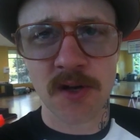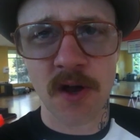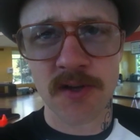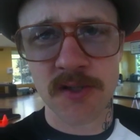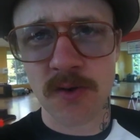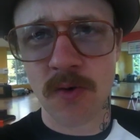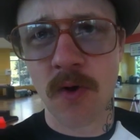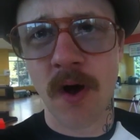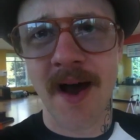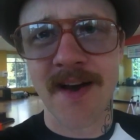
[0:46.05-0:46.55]

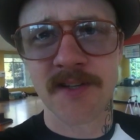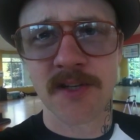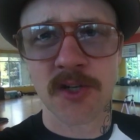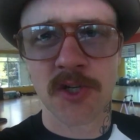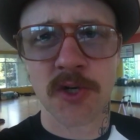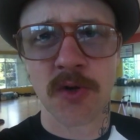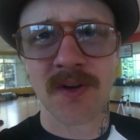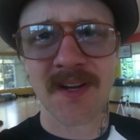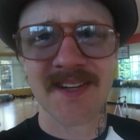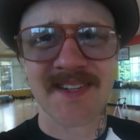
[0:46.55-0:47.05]
also Isaac's
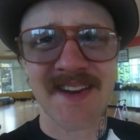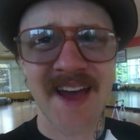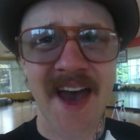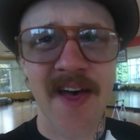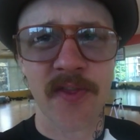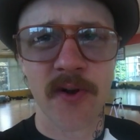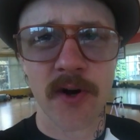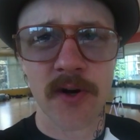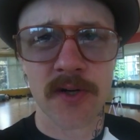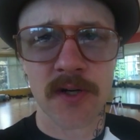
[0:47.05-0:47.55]
shooting
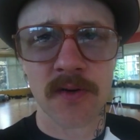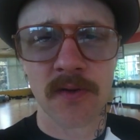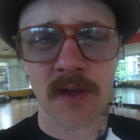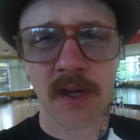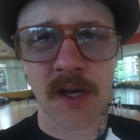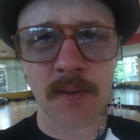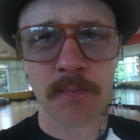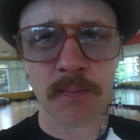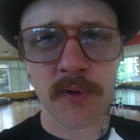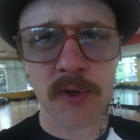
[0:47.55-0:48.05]
tethered to
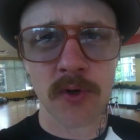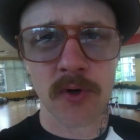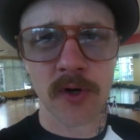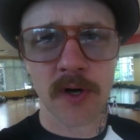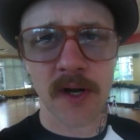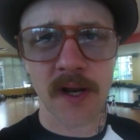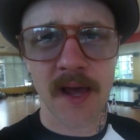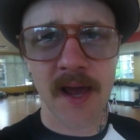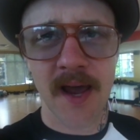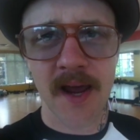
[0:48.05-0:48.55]
the
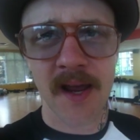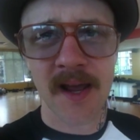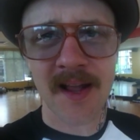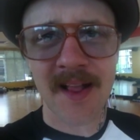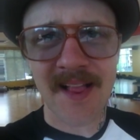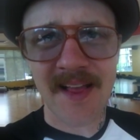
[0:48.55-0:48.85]
computer today,